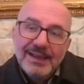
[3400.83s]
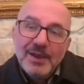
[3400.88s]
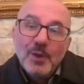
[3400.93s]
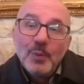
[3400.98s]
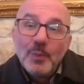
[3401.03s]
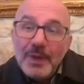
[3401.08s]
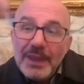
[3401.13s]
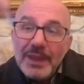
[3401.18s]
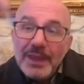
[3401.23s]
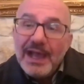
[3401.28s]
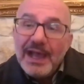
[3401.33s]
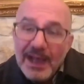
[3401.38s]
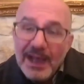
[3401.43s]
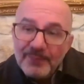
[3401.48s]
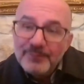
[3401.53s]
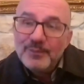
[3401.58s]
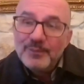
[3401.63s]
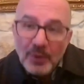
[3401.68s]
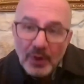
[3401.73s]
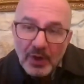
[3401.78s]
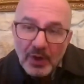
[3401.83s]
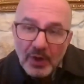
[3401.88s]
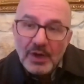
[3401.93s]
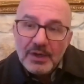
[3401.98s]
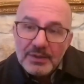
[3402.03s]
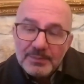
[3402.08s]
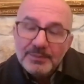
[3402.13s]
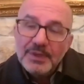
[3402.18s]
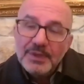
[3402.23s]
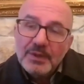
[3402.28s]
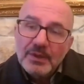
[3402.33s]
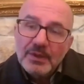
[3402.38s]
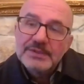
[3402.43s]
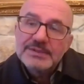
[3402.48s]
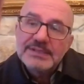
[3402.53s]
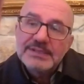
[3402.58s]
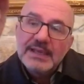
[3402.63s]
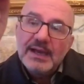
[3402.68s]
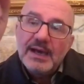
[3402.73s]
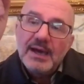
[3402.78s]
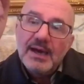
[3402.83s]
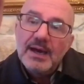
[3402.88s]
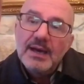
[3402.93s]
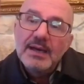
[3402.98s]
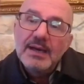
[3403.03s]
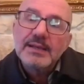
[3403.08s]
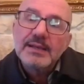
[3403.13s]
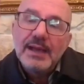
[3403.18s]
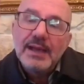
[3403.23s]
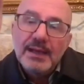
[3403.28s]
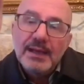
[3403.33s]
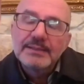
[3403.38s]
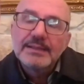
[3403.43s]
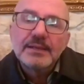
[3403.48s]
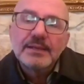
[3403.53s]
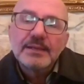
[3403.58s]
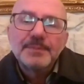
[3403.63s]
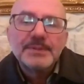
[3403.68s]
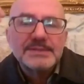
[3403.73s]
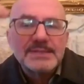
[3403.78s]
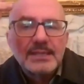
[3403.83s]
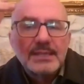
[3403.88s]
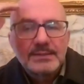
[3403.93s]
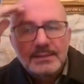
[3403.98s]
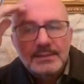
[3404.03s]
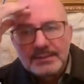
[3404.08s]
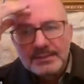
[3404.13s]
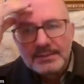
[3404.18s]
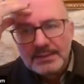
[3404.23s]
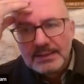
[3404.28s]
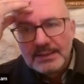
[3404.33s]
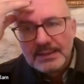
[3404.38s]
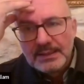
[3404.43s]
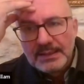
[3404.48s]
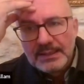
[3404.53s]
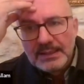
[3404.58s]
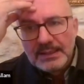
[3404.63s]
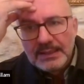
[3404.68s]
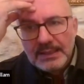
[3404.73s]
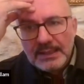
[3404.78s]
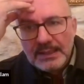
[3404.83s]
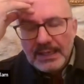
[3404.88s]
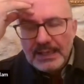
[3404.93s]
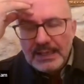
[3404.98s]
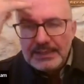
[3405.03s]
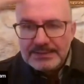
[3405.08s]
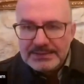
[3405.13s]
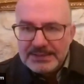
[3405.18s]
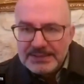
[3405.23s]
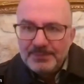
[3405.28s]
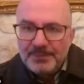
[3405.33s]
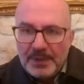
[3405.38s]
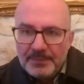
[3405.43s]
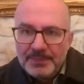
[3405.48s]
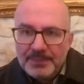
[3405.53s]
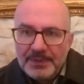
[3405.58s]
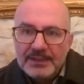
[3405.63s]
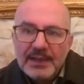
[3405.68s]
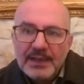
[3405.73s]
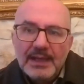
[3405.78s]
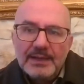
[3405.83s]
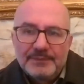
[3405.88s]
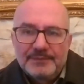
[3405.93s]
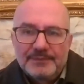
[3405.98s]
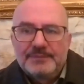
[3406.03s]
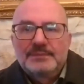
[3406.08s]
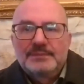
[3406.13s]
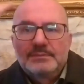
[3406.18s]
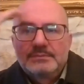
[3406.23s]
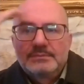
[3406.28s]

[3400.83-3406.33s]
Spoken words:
We have war because they are underrepresented in the public life.